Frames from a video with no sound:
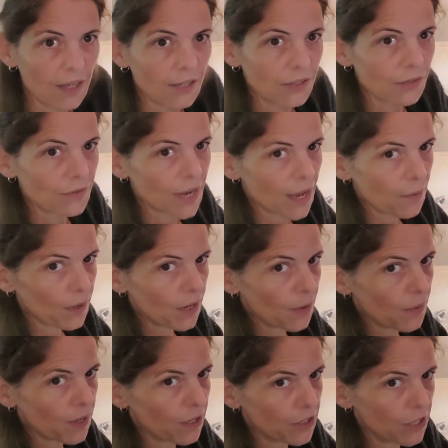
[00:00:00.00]
So now what I
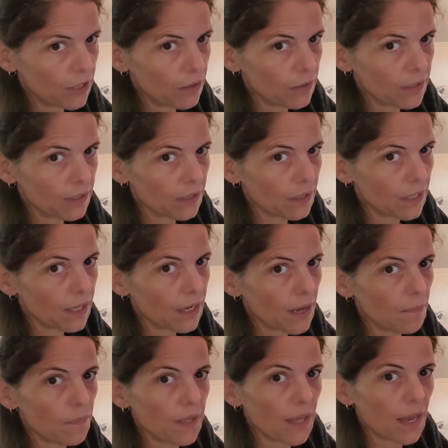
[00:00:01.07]
want to do is clean
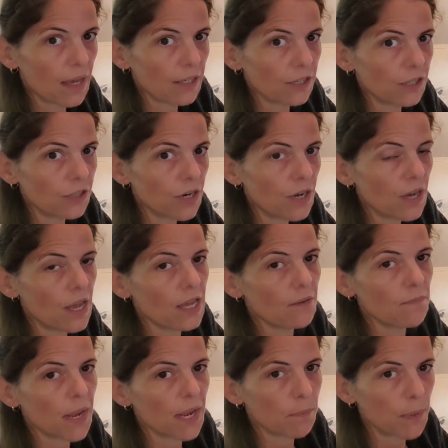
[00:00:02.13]
up the extra
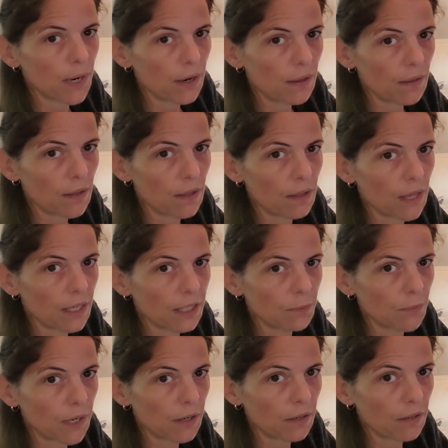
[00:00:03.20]
and make parallel lines
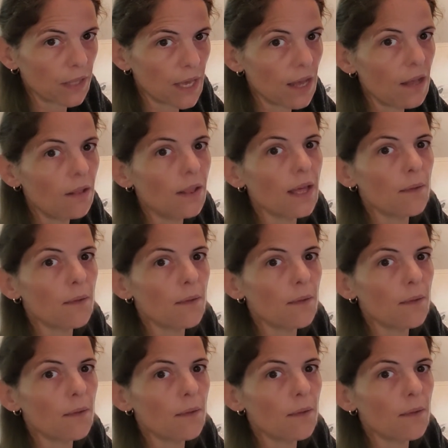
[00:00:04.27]
parallel